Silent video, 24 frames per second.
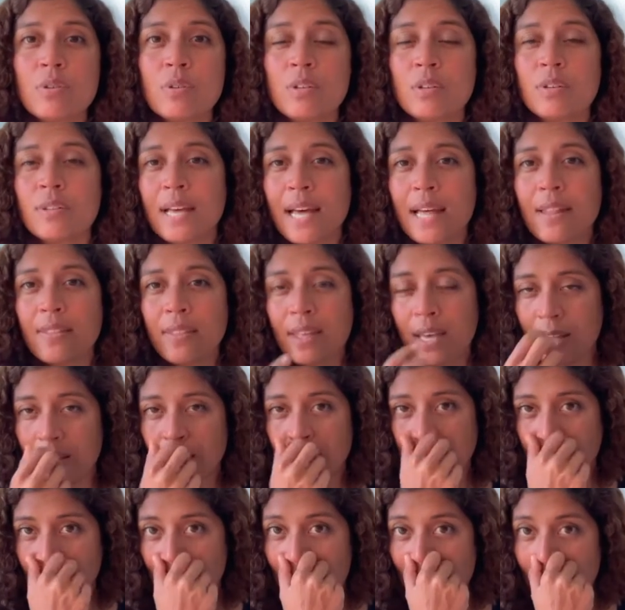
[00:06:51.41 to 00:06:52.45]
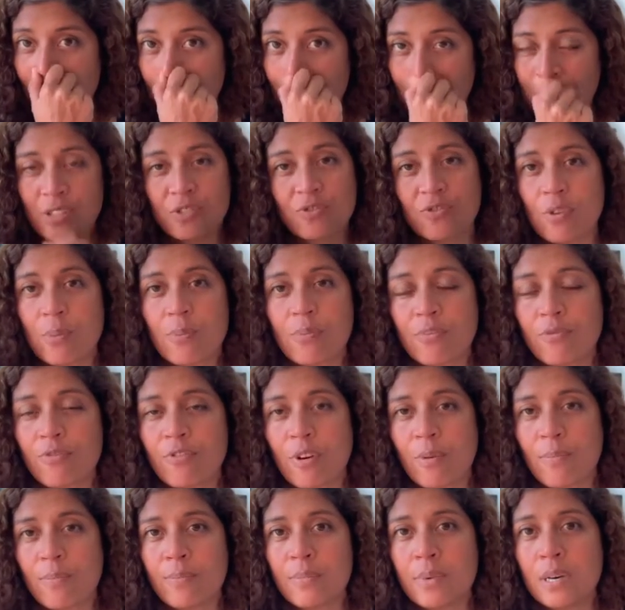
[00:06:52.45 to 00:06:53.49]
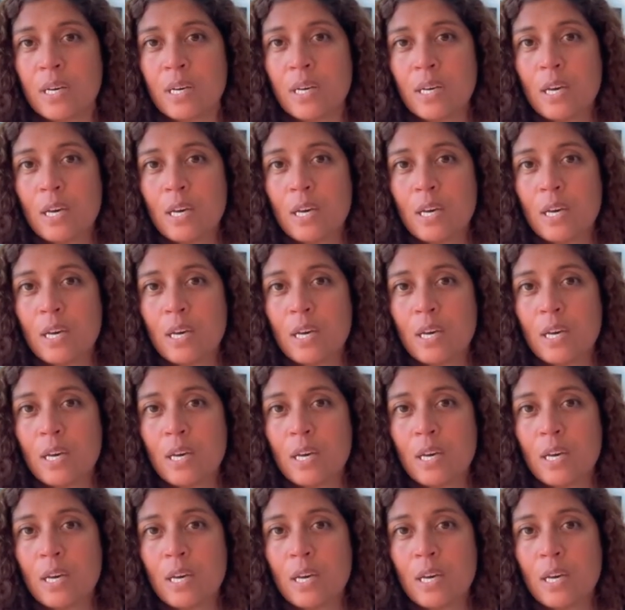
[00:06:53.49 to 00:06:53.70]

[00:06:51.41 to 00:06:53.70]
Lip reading: you know, that reference from